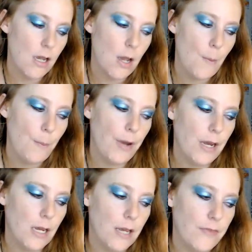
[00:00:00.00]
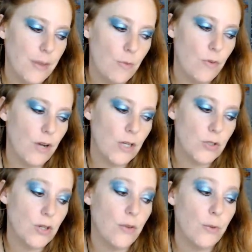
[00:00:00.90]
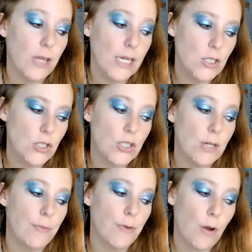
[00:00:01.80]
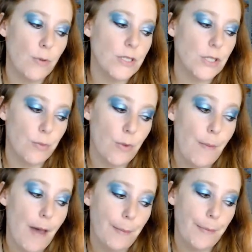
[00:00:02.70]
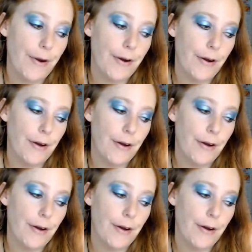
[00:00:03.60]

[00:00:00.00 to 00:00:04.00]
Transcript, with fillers: But if they move on to another relationship, they're always going to remember,